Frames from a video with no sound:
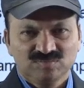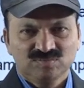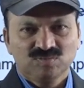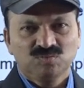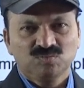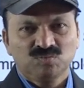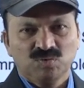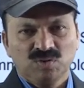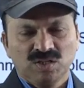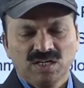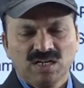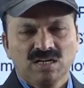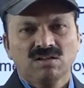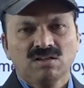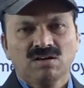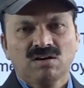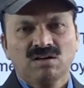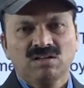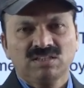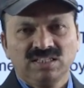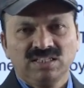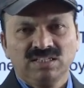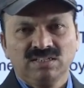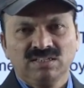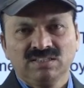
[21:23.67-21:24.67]
Word
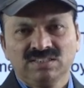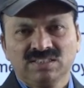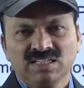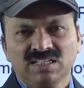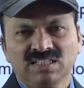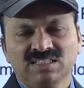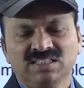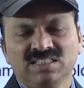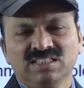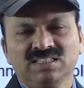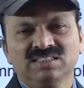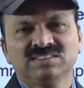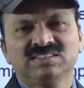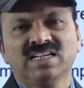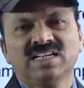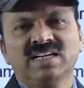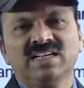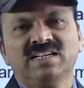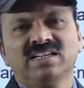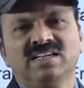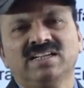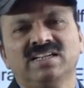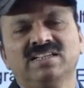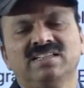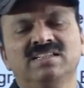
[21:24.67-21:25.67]
Adi Andhra that is
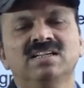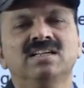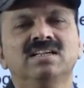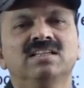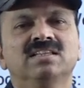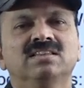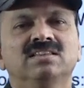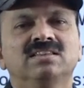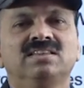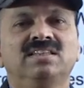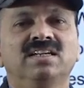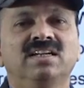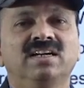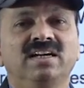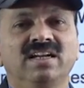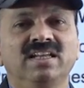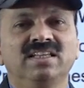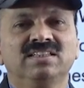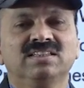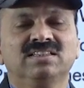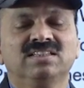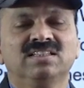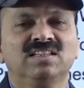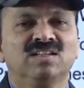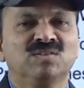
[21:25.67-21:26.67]
added,
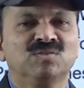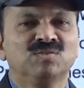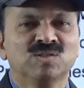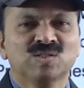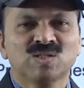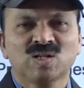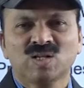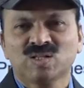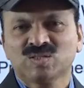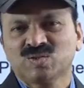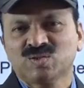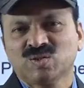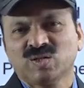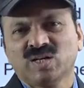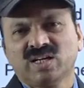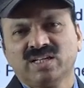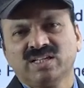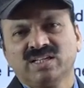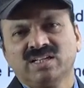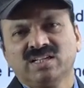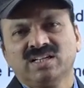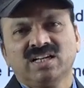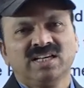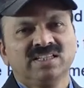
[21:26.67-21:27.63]
Dalit that was also added.